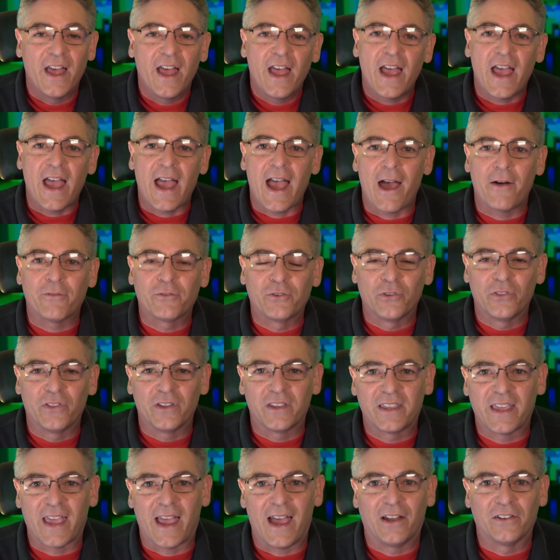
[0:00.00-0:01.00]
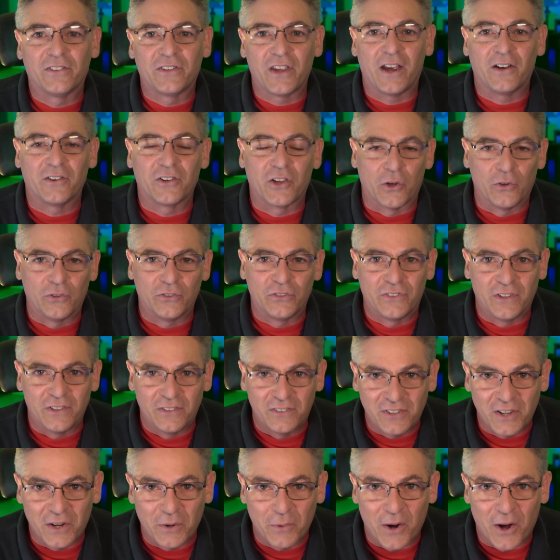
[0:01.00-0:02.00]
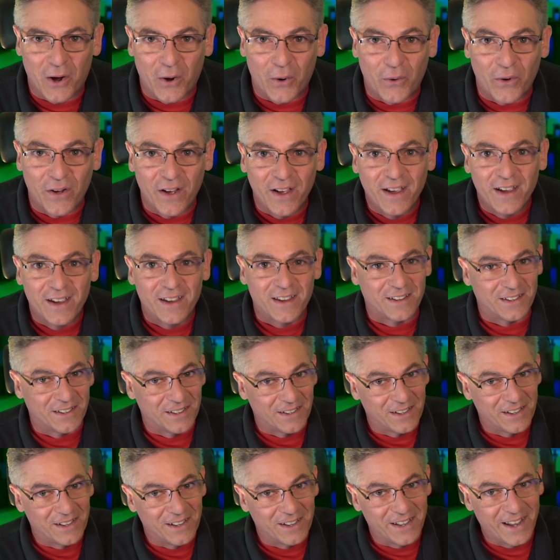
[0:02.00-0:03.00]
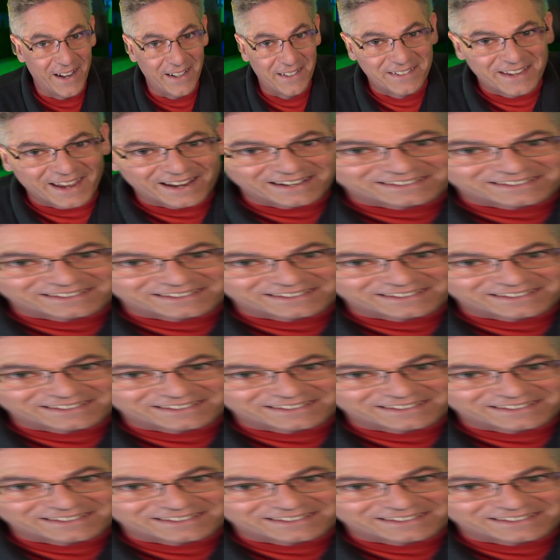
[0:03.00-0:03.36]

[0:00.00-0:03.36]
after the countdown goes to zero. Let's get